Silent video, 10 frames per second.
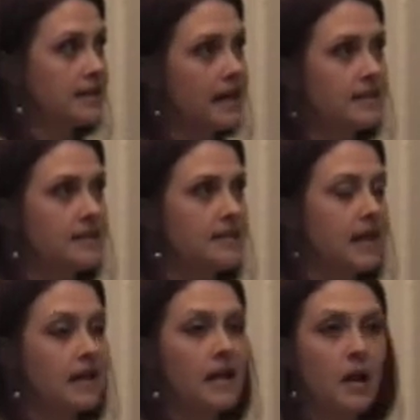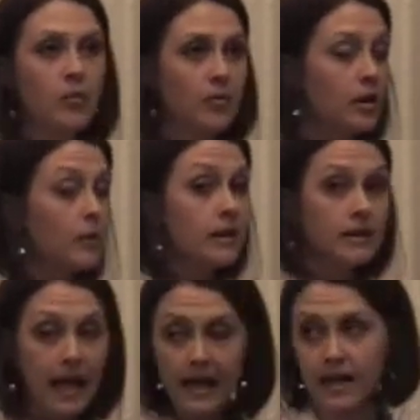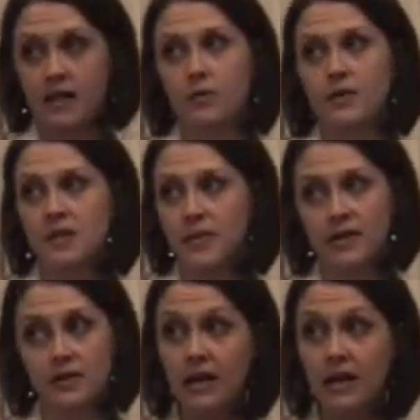it's not to say Premier will let anyone sponsor.